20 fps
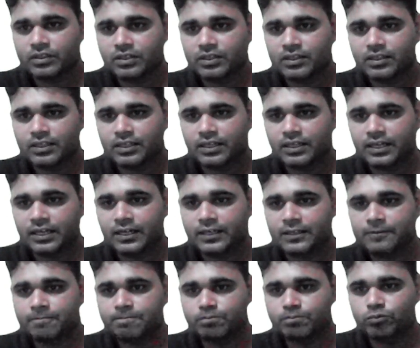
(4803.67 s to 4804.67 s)

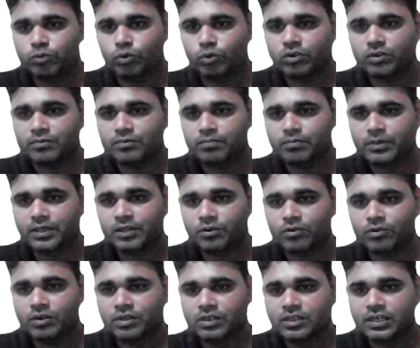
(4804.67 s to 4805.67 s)
Red bone
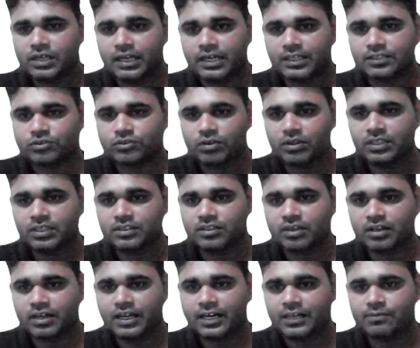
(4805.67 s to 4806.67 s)
marrow. Actually,
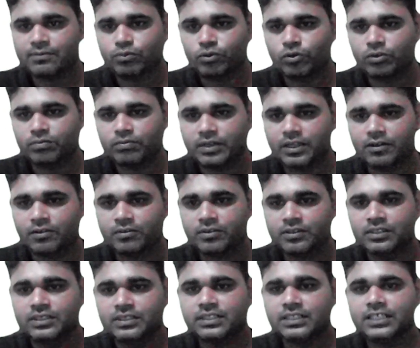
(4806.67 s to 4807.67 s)
the red bone marrow,
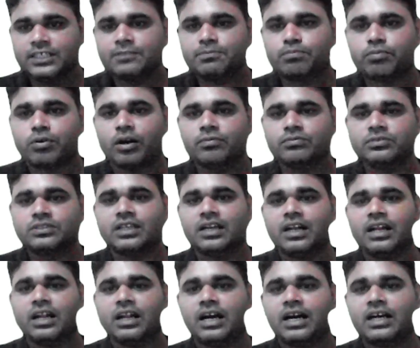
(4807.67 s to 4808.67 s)
it forms a
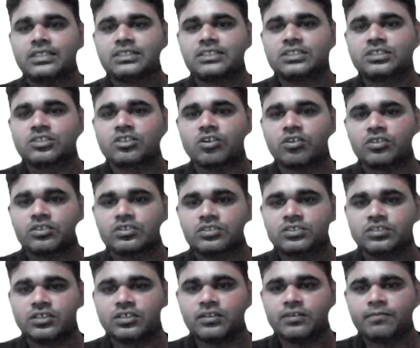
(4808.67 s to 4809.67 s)
large
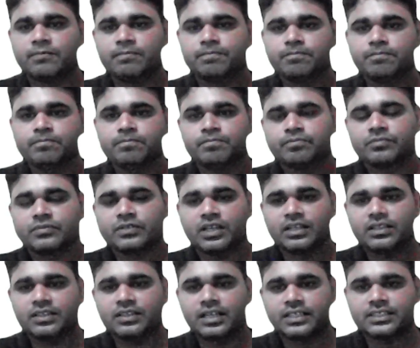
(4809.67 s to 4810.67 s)
structure,
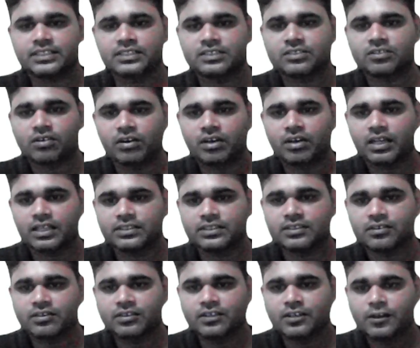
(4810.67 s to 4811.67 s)
and that is called as
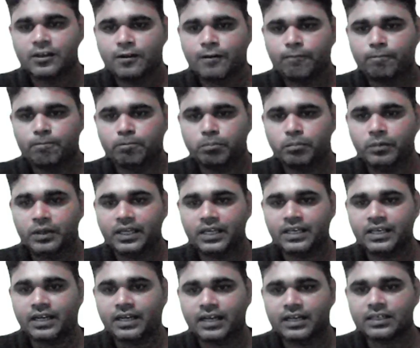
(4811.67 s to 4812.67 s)
the
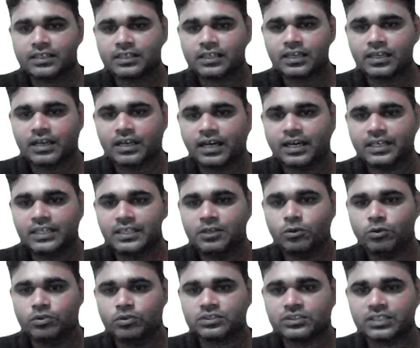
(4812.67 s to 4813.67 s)

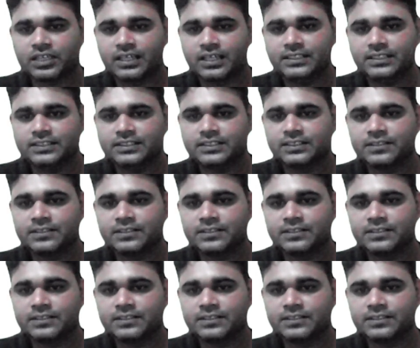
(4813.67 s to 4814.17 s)
megakaryocyte.